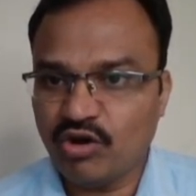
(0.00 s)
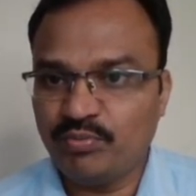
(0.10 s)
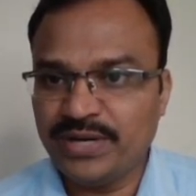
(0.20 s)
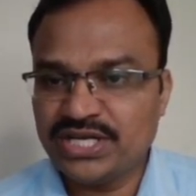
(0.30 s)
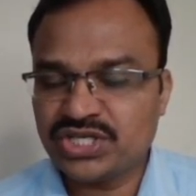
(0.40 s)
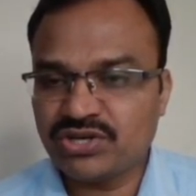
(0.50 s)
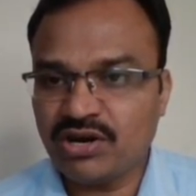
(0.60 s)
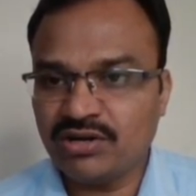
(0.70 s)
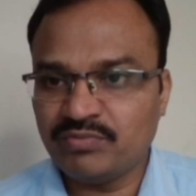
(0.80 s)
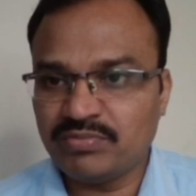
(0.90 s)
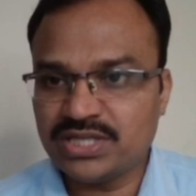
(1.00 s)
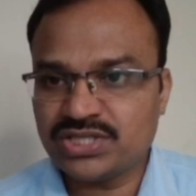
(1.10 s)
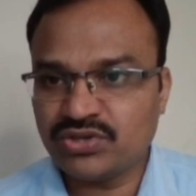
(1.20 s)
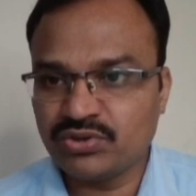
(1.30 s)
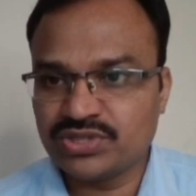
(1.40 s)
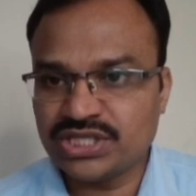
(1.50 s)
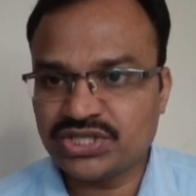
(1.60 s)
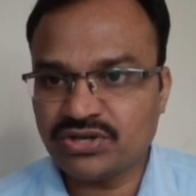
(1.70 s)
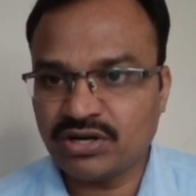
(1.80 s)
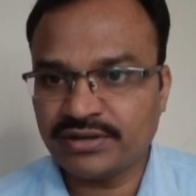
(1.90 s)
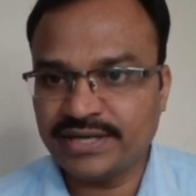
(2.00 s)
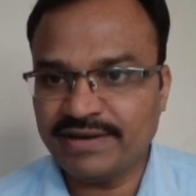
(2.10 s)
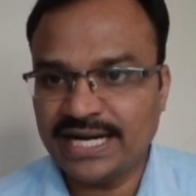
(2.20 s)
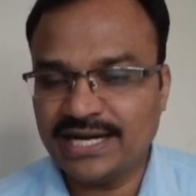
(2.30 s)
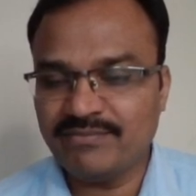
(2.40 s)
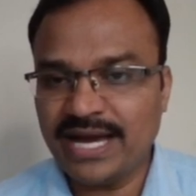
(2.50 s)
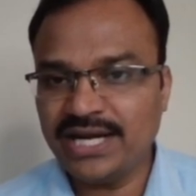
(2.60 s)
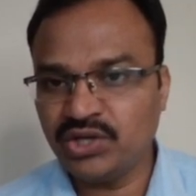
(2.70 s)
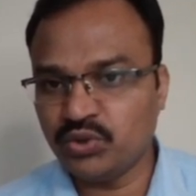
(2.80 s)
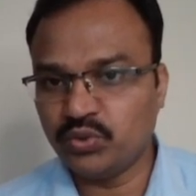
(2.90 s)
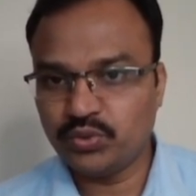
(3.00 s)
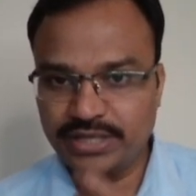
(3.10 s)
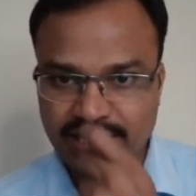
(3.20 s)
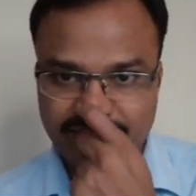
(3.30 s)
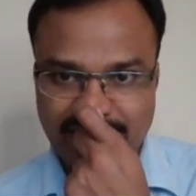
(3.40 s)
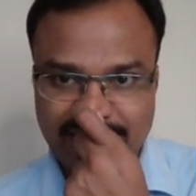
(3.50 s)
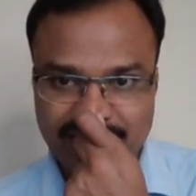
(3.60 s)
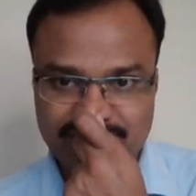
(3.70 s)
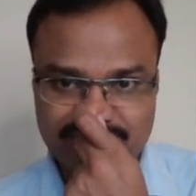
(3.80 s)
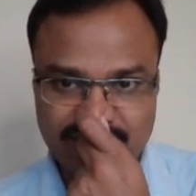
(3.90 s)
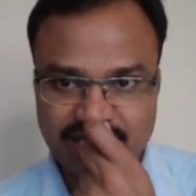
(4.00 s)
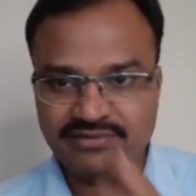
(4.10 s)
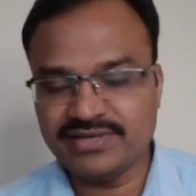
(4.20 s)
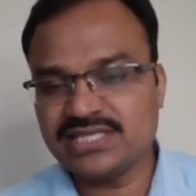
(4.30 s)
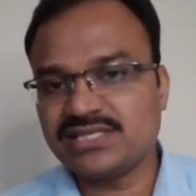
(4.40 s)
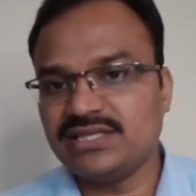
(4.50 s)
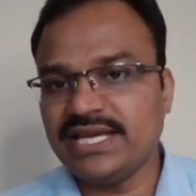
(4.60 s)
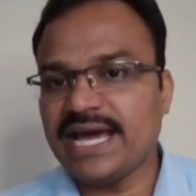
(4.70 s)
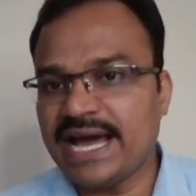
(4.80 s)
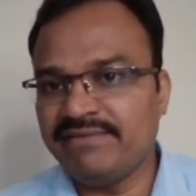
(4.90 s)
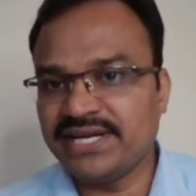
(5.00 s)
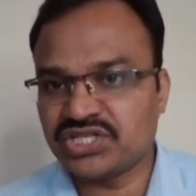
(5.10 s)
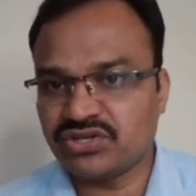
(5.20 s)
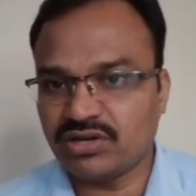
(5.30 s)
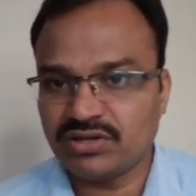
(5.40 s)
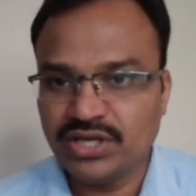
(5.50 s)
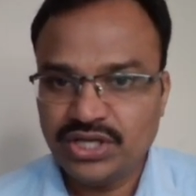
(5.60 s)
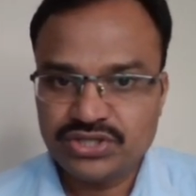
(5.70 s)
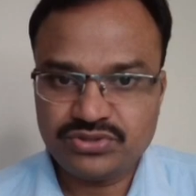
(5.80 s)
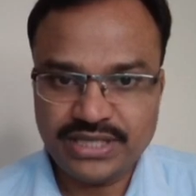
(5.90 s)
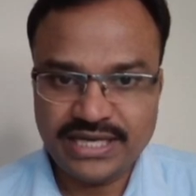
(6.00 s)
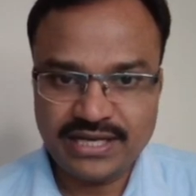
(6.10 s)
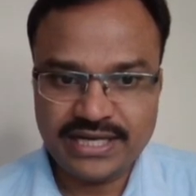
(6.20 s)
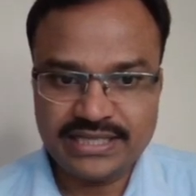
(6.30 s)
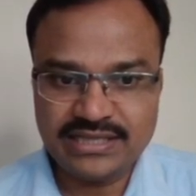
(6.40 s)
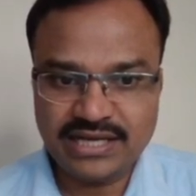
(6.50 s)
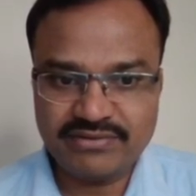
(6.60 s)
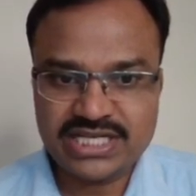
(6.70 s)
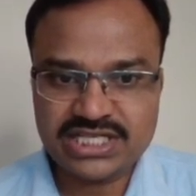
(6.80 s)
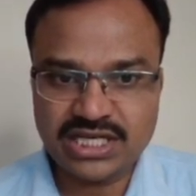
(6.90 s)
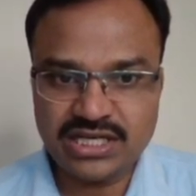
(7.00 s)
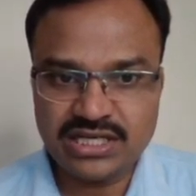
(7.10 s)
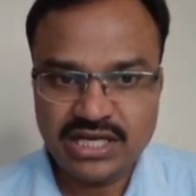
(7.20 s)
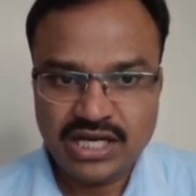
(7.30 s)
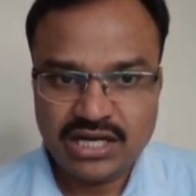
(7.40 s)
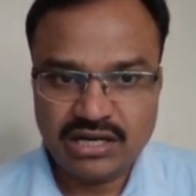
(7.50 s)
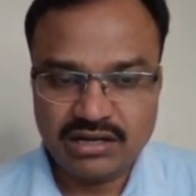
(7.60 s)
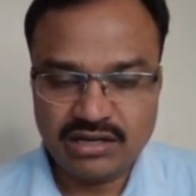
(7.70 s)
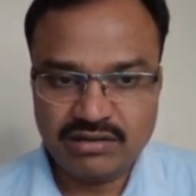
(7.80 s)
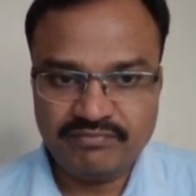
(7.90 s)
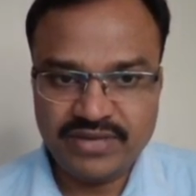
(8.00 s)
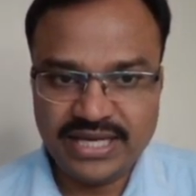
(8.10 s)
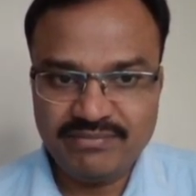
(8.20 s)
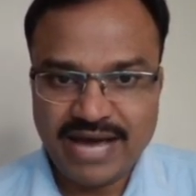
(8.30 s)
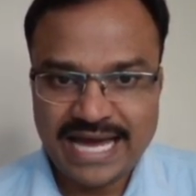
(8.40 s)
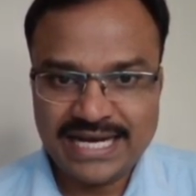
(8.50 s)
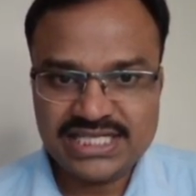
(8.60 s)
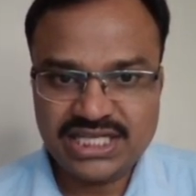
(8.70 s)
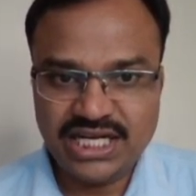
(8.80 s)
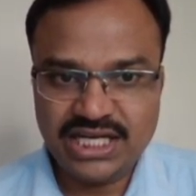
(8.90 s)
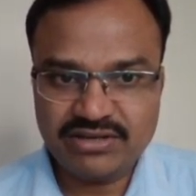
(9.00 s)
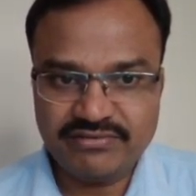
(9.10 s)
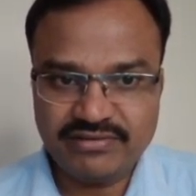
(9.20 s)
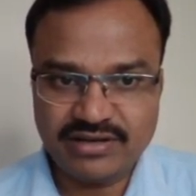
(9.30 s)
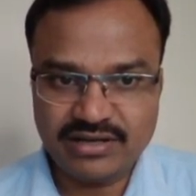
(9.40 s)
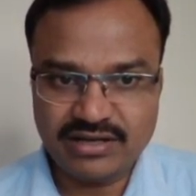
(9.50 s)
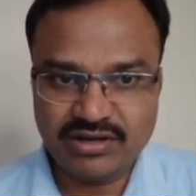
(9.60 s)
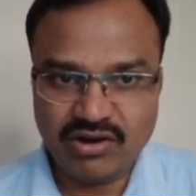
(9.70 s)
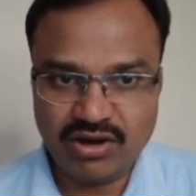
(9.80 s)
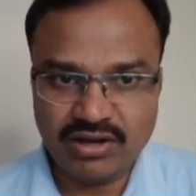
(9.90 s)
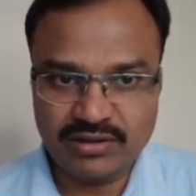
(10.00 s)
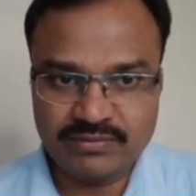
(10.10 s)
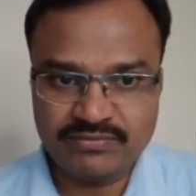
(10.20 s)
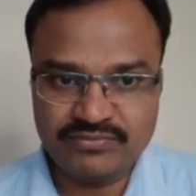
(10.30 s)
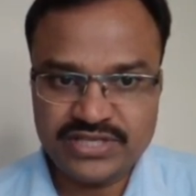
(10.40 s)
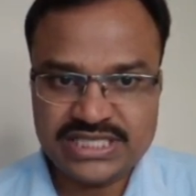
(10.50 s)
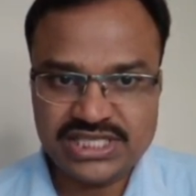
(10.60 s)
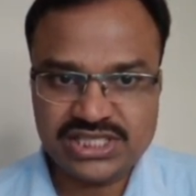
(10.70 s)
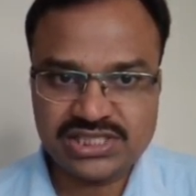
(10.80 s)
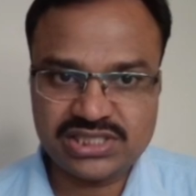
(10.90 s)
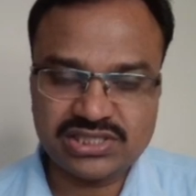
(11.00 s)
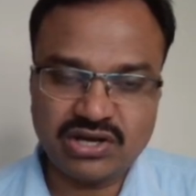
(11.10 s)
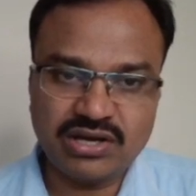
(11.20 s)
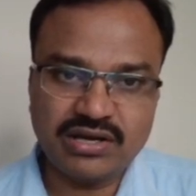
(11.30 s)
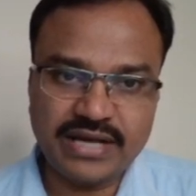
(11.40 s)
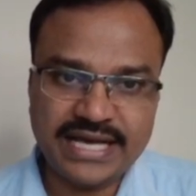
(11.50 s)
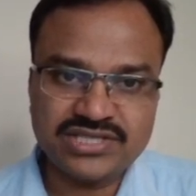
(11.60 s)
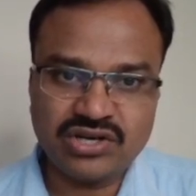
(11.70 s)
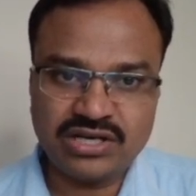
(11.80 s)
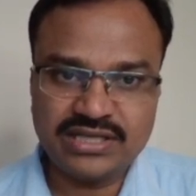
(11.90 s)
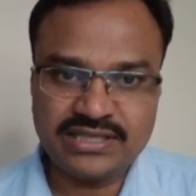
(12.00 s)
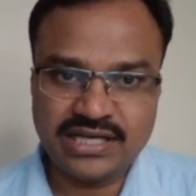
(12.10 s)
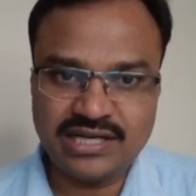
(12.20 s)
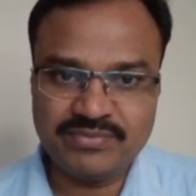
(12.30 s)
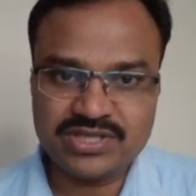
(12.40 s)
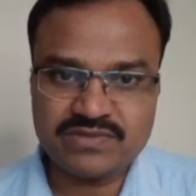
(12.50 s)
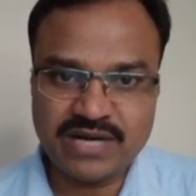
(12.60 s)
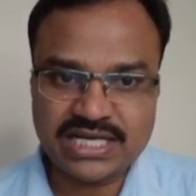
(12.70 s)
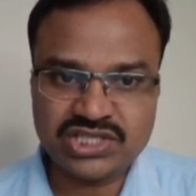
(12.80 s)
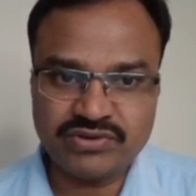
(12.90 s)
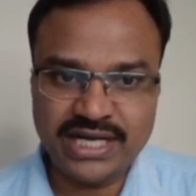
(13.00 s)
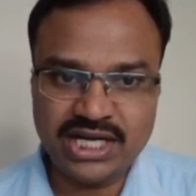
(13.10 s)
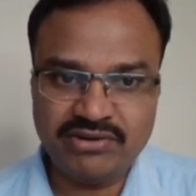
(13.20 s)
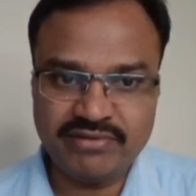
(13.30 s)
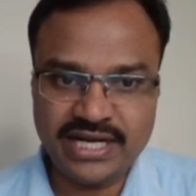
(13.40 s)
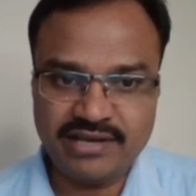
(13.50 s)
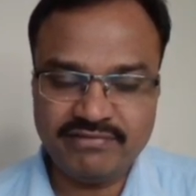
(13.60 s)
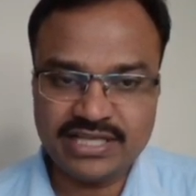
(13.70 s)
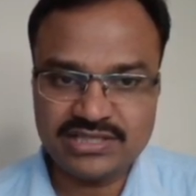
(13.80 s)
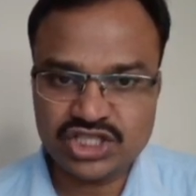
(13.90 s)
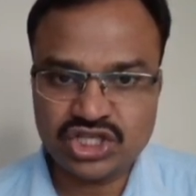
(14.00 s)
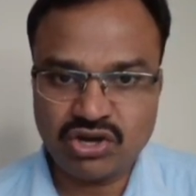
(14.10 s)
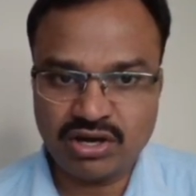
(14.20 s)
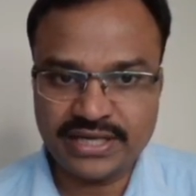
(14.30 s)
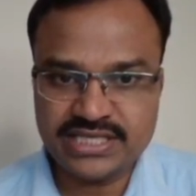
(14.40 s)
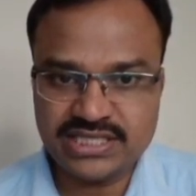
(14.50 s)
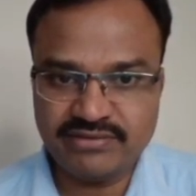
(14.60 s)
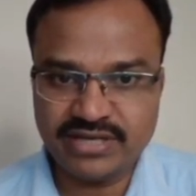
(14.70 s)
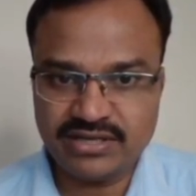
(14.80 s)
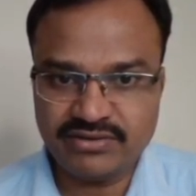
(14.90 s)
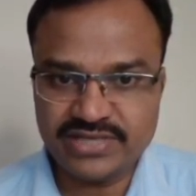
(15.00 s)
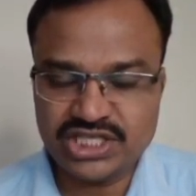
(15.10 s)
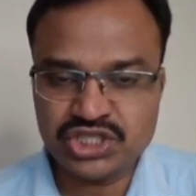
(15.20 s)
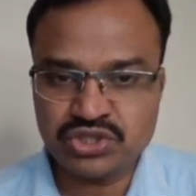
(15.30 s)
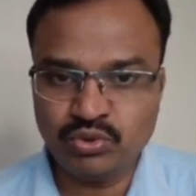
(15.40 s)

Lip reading: opening stock plus closing stock divided by 2. It will give us the average stock. So here in the question, in balance sheet, which is as on 31st March 2021, stock is given, which is